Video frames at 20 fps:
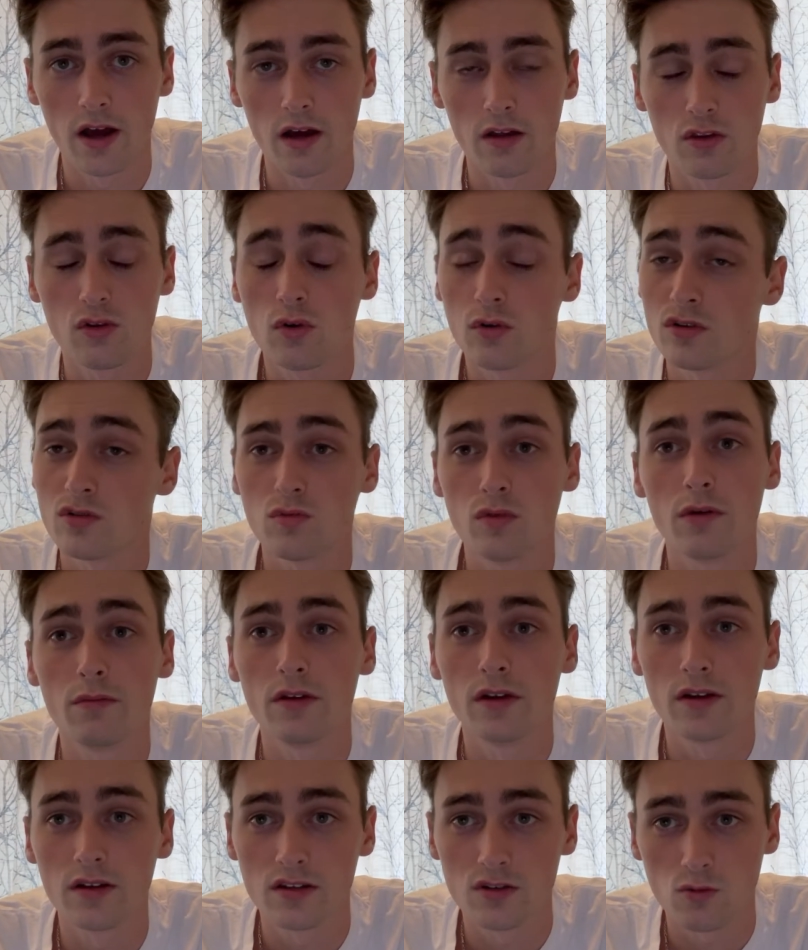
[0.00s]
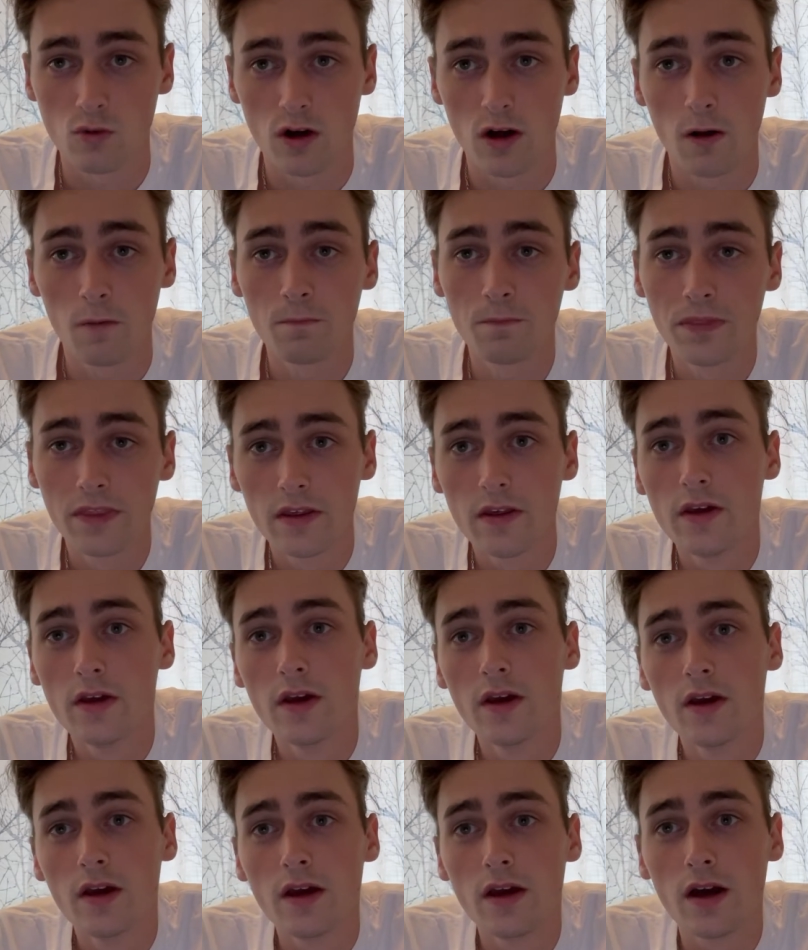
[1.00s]
towards women as well.
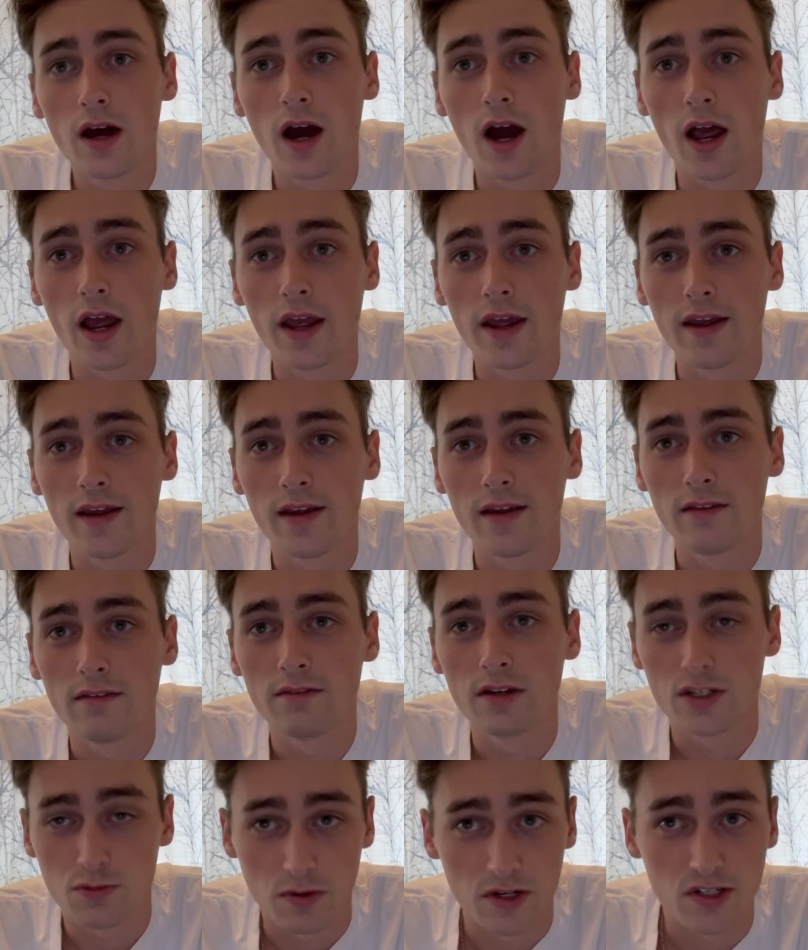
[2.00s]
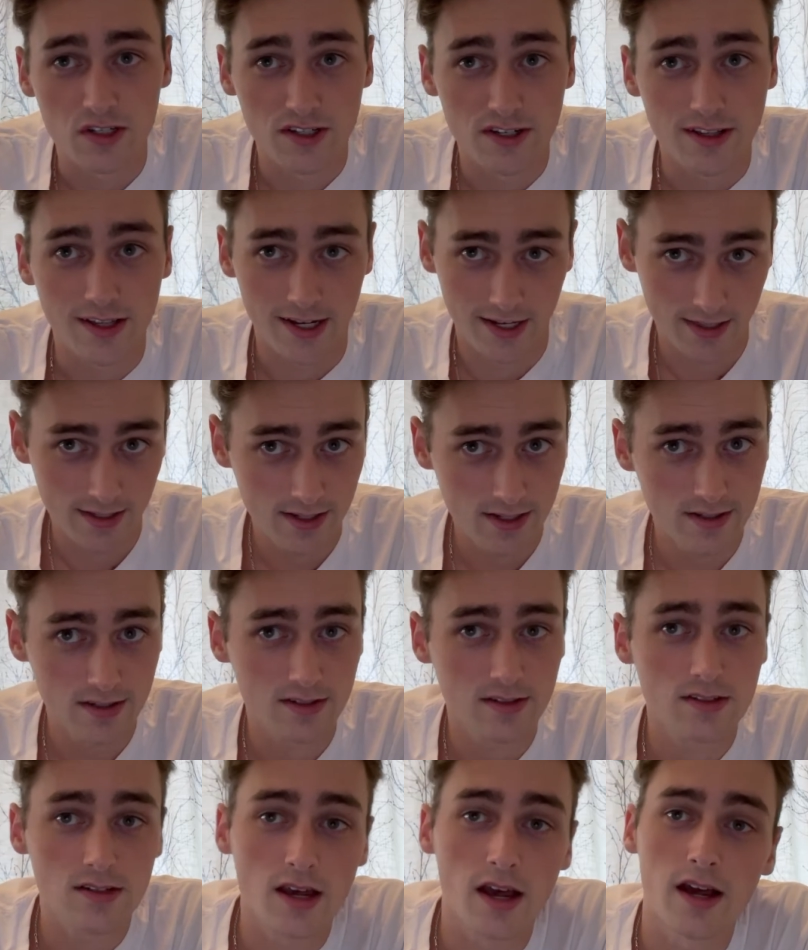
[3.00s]
I especially like
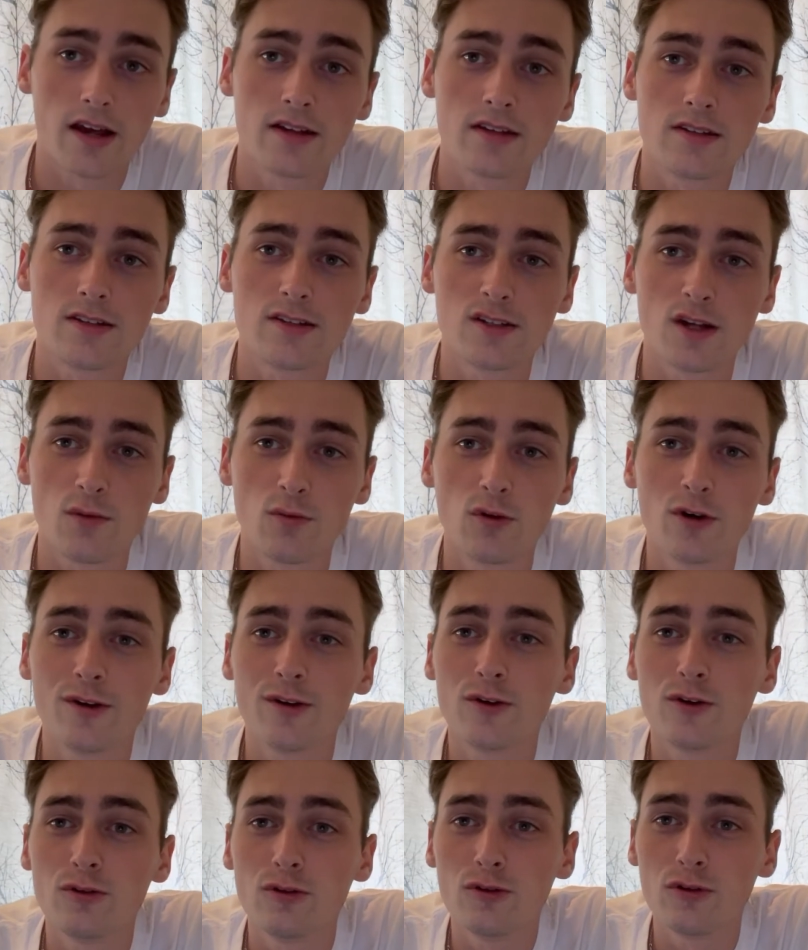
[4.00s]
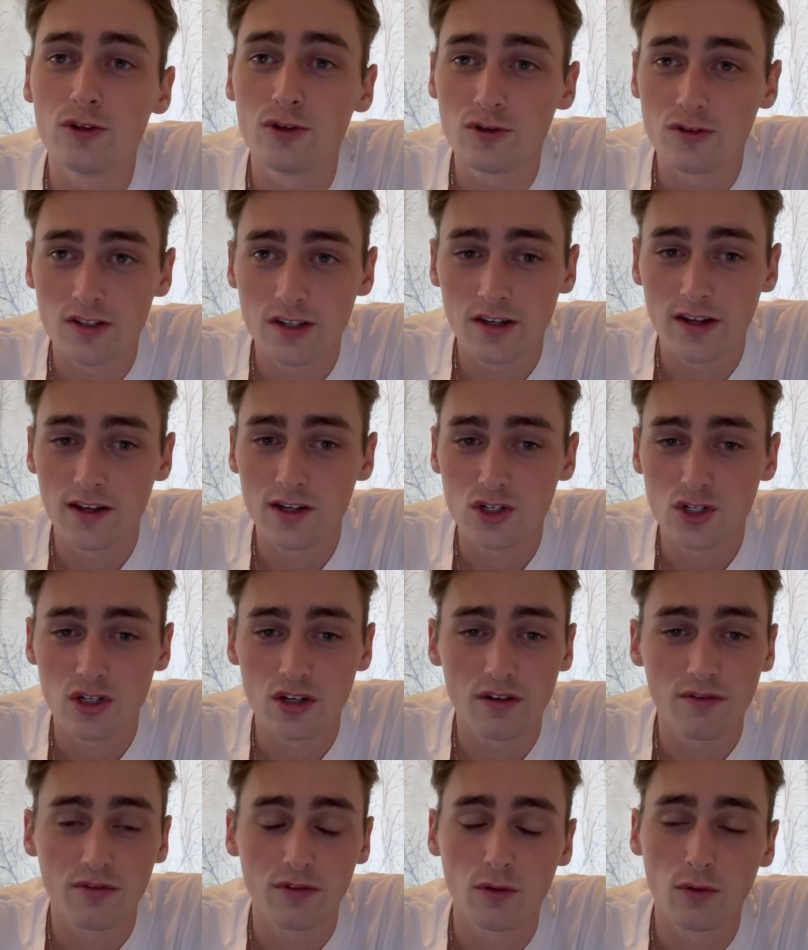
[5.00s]
this as someone who used to get
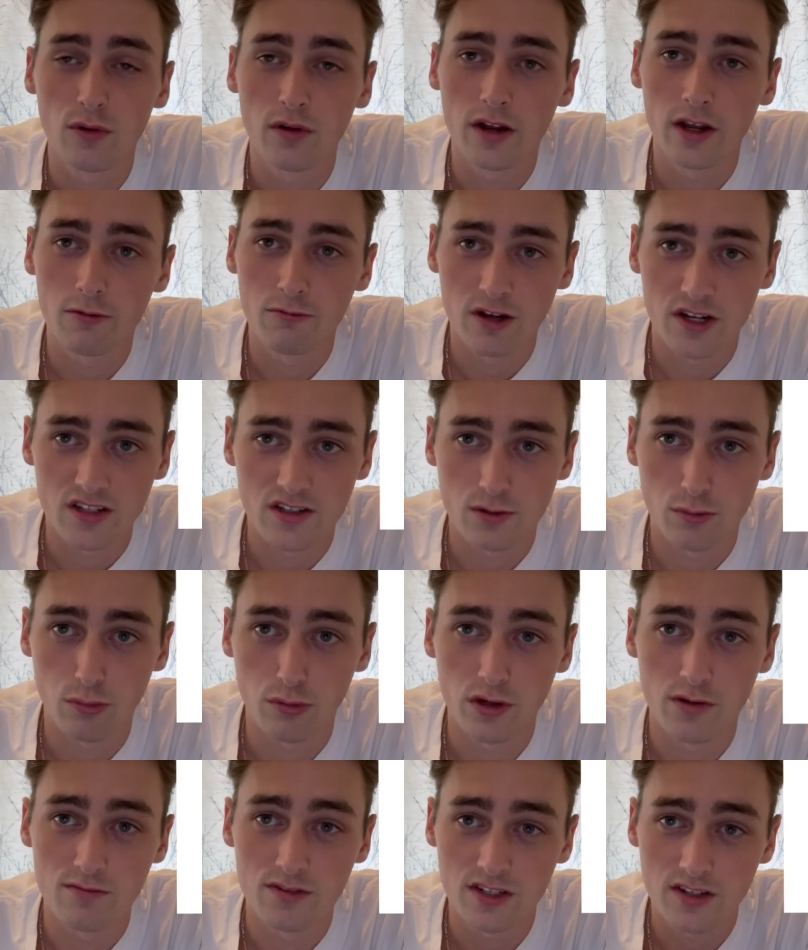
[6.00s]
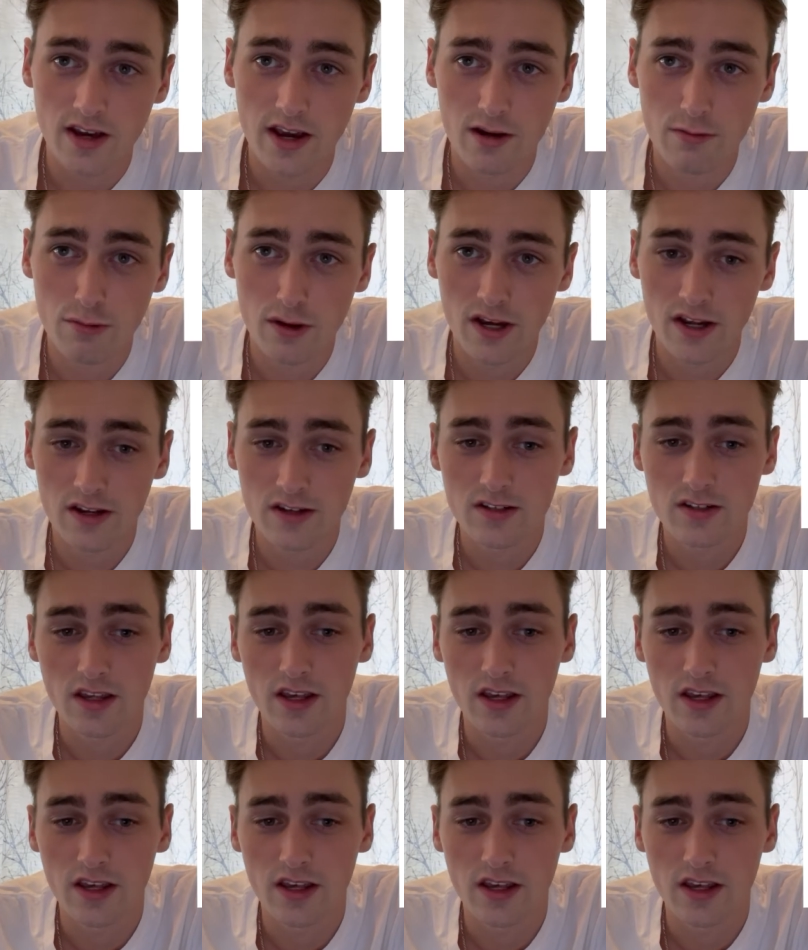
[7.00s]
shit for wearing my Supreme side bags